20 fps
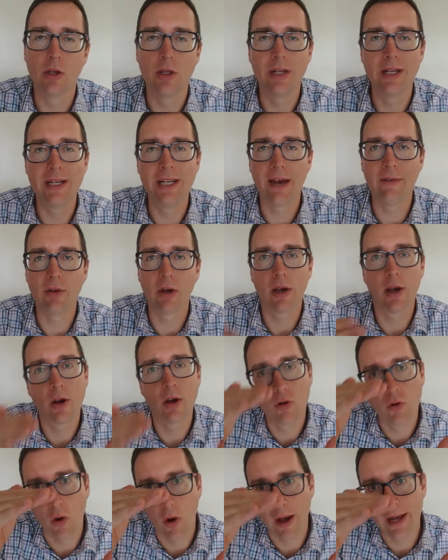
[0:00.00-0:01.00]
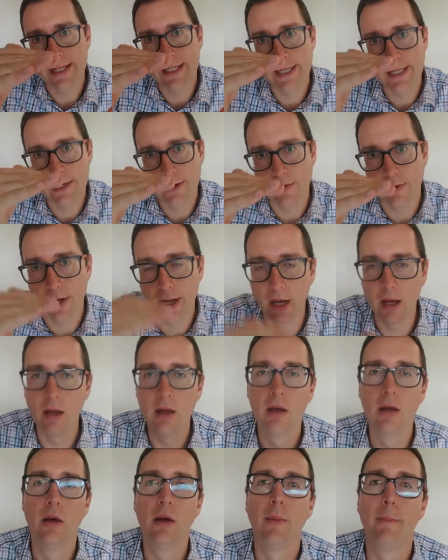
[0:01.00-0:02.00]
you need to have like a criteria